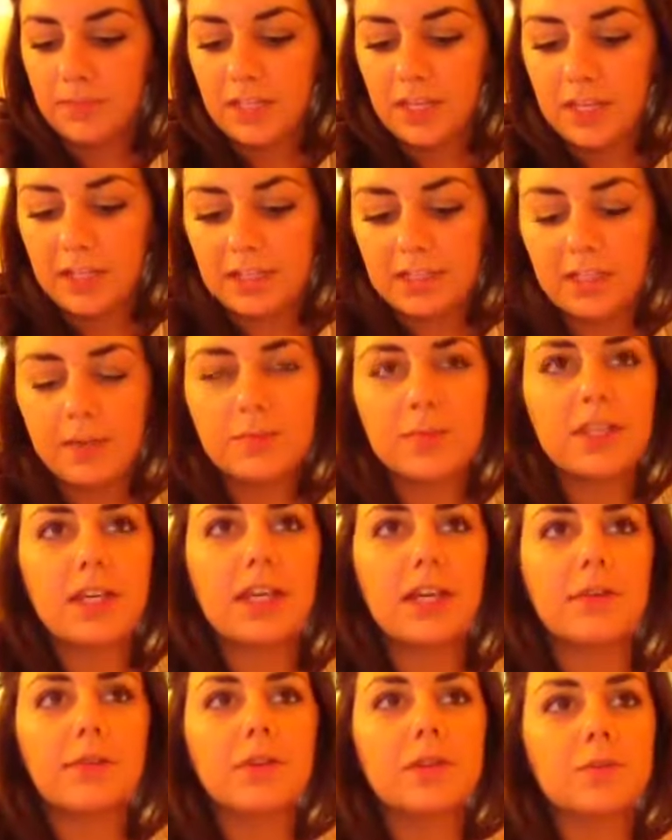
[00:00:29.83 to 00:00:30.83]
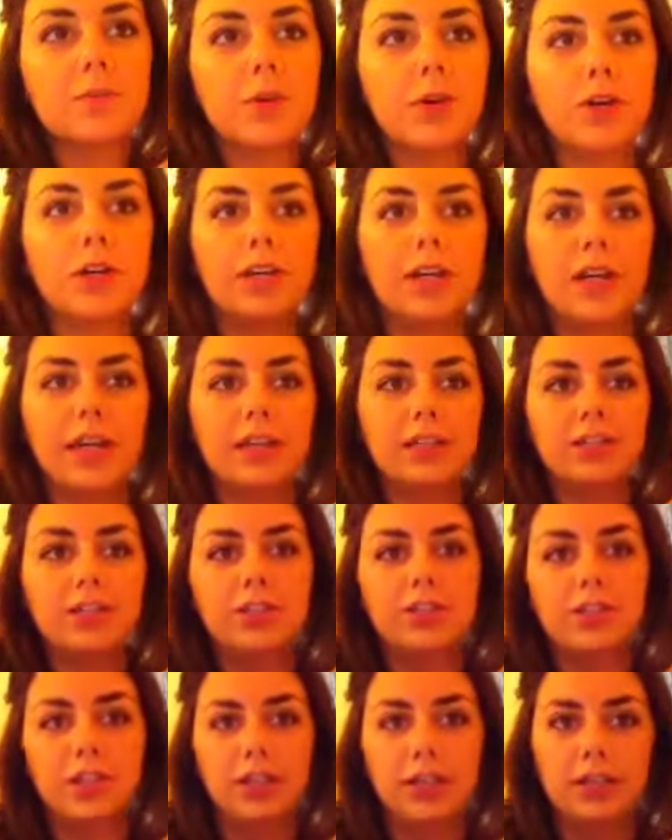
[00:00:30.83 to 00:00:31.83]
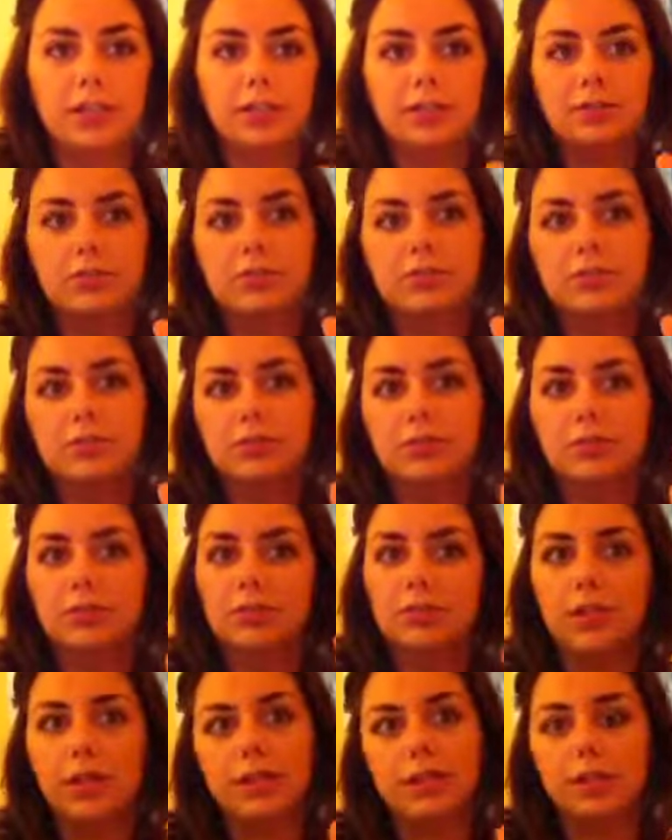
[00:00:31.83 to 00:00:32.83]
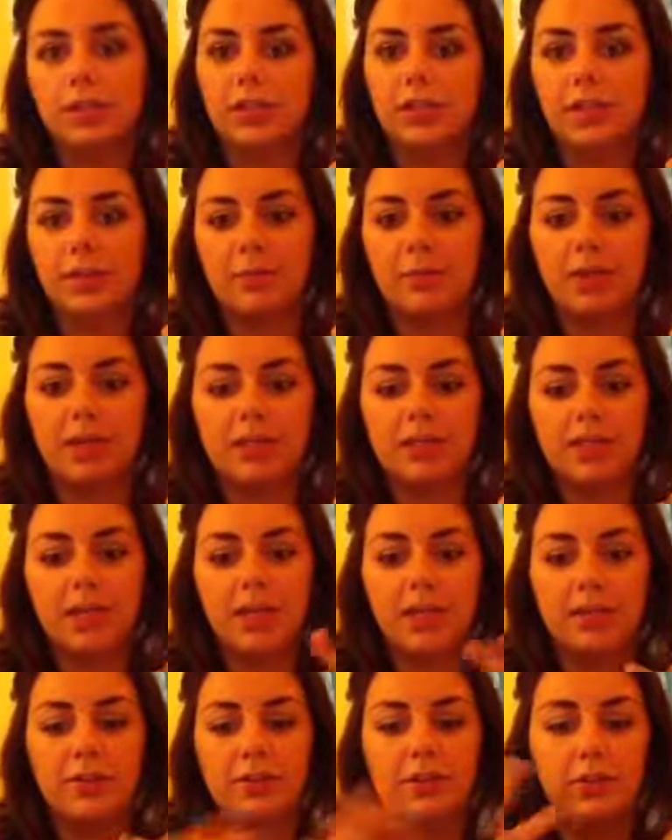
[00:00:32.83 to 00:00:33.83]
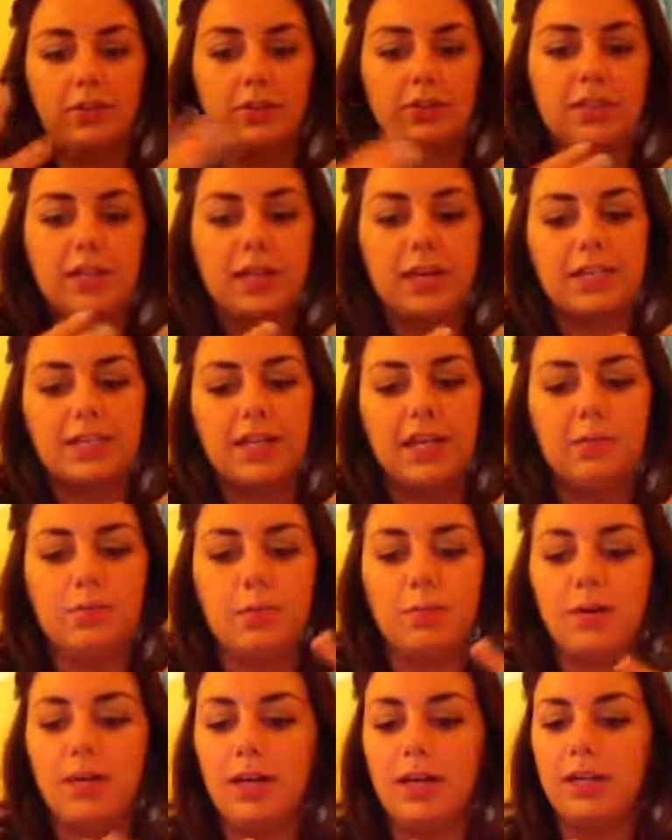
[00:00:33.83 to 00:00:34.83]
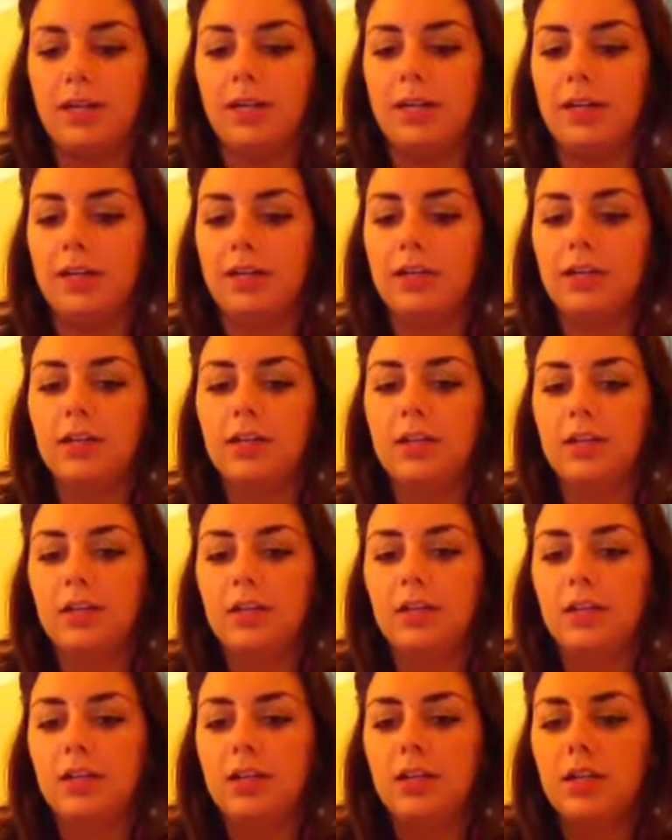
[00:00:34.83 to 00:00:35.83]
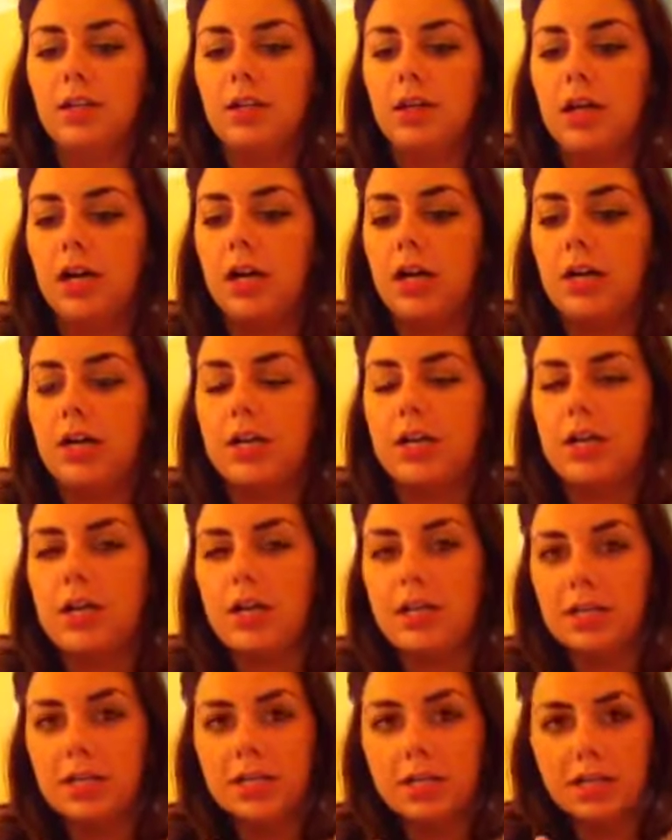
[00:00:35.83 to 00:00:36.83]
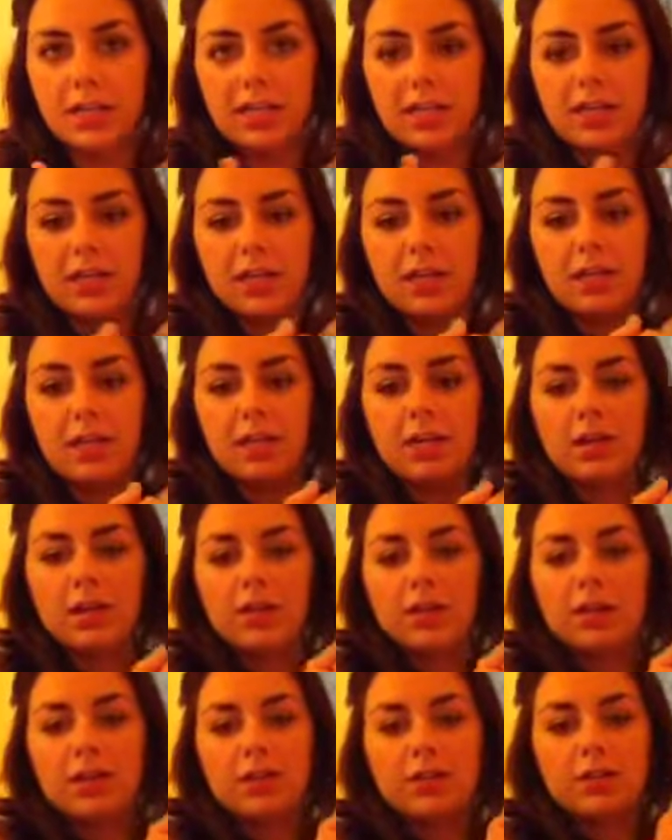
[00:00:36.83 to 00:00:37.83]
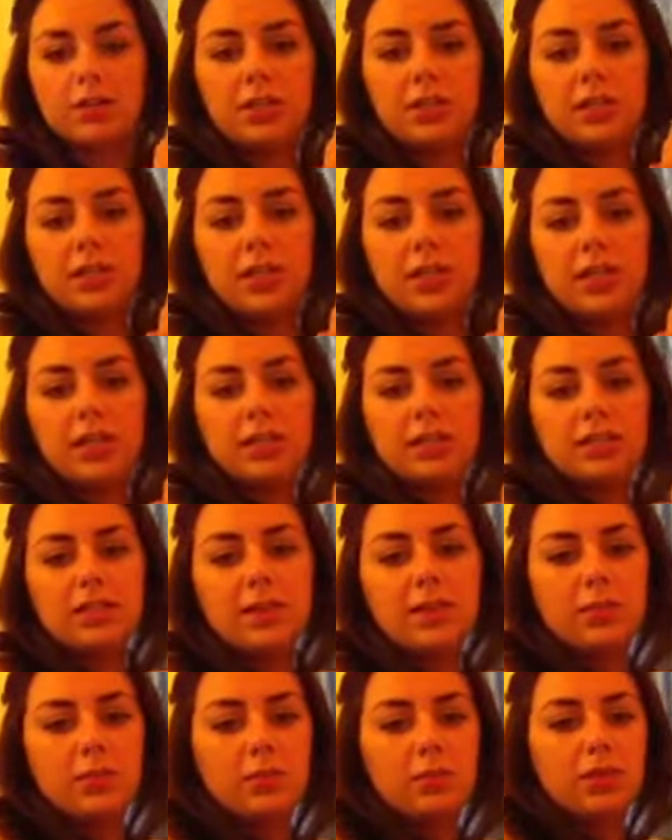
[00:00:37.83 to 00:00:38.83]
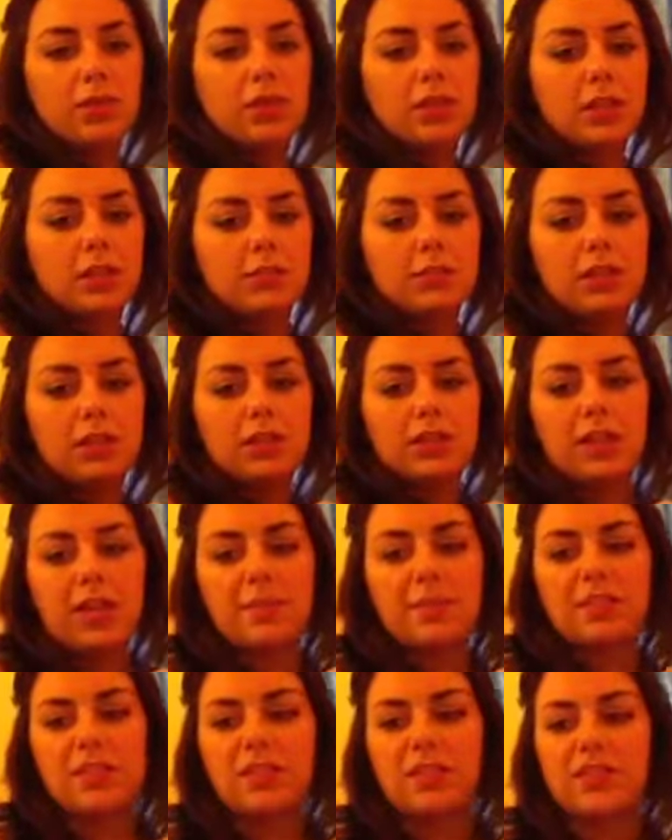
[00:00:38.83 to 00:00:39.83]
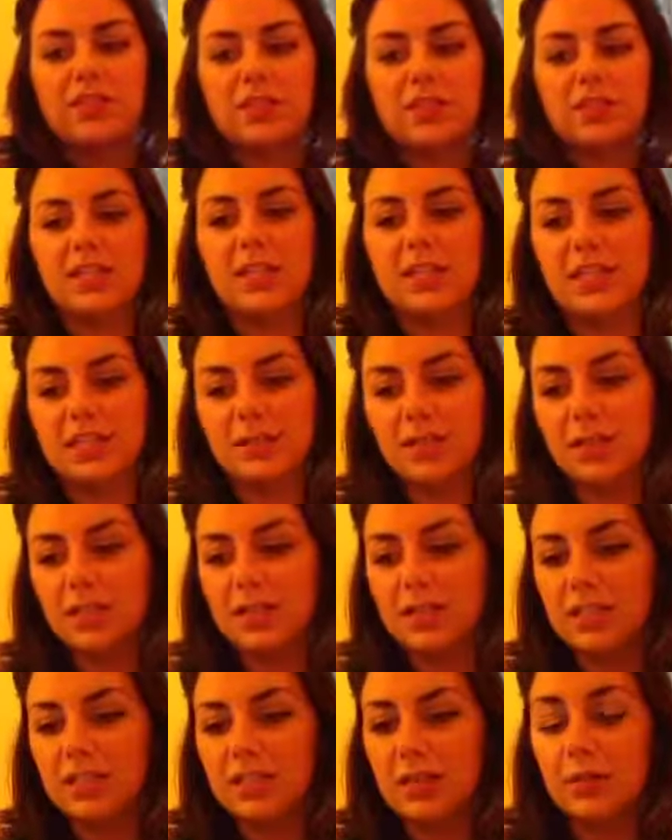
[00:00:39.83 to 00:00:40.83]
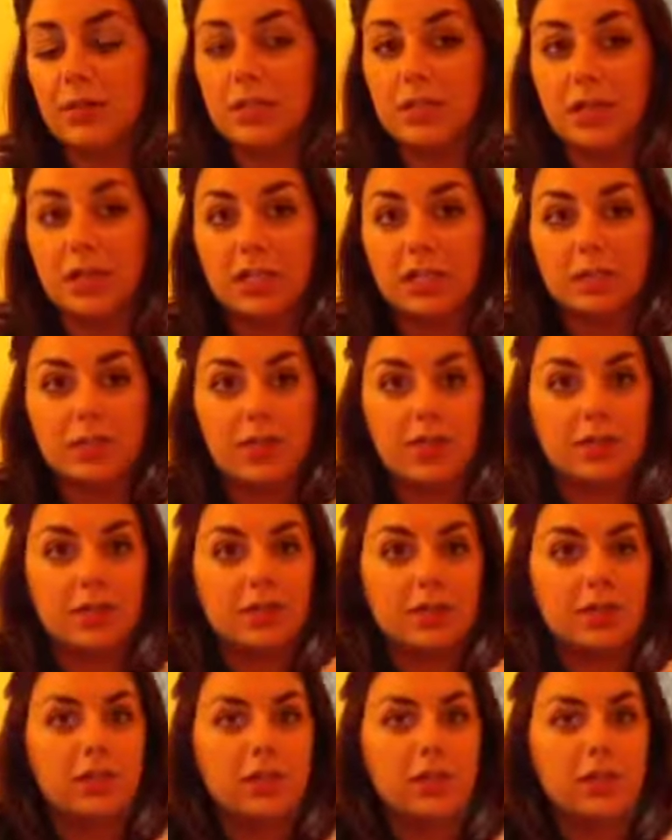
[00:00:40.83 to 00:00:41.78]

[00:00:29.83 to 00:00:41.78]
It seems like it was more gauged to like understanding by design and the whole taxonomy behind that. Another key concept would be the 3 types of assessment that we talked about,